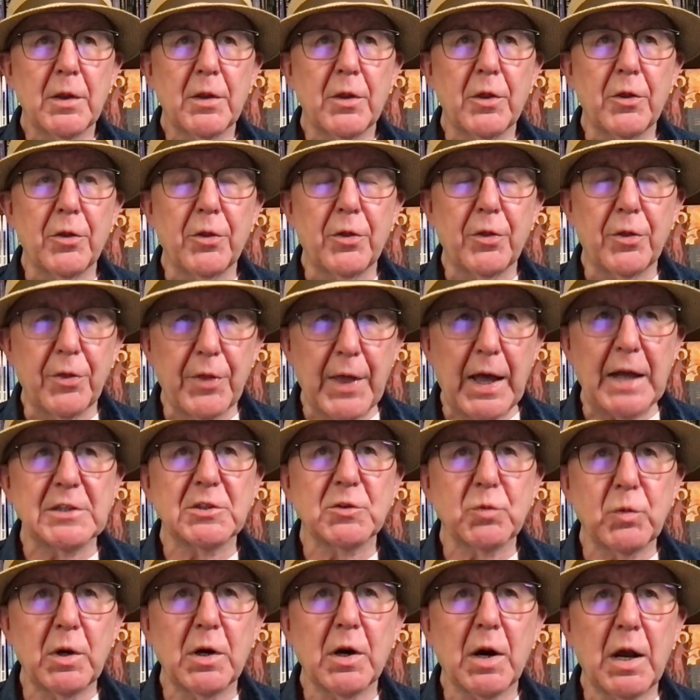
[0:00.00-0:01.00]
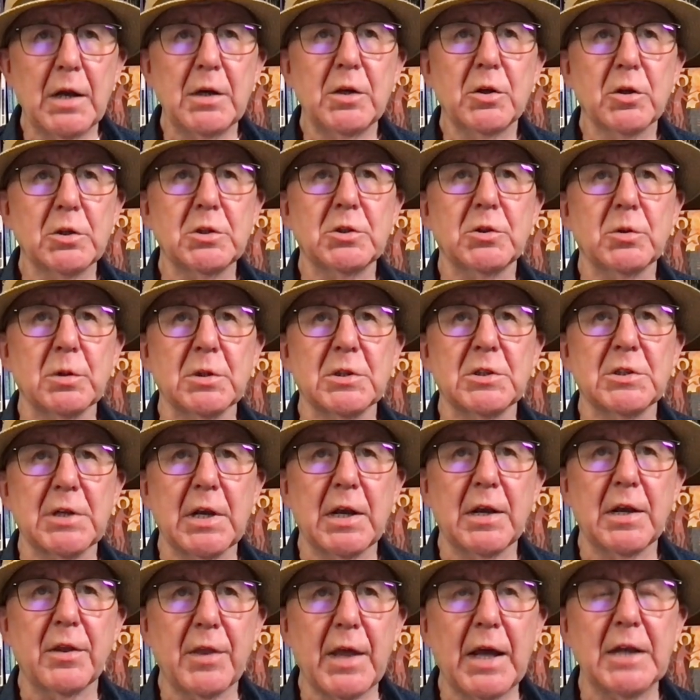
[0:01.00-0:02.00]
that's where I look to and
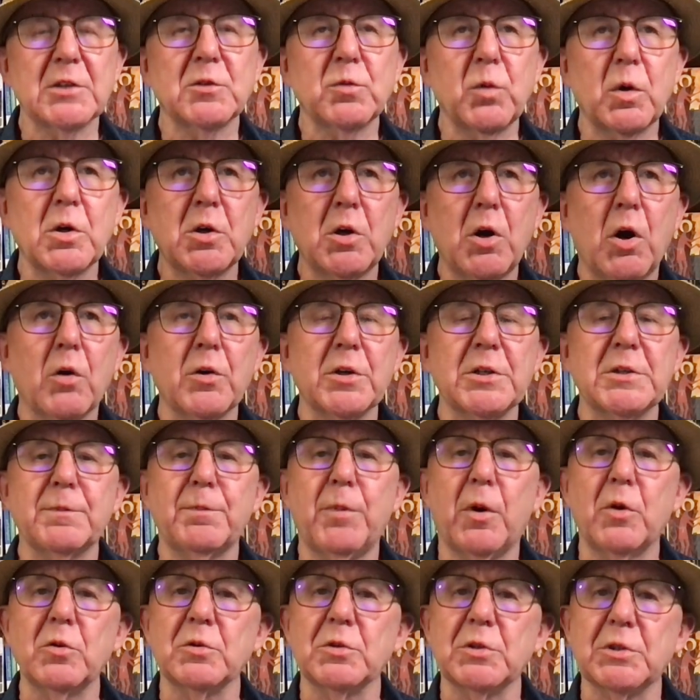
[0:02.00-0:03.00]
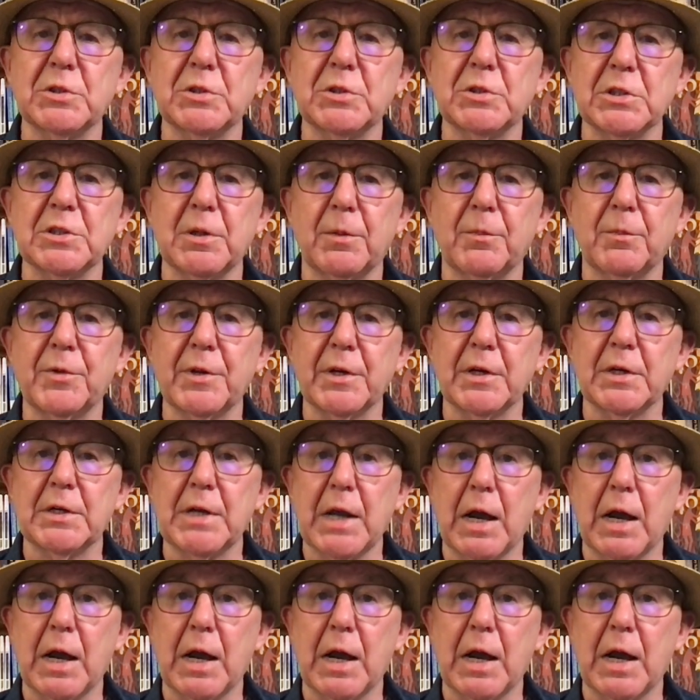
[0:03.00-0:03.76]
say that's what corresponds to something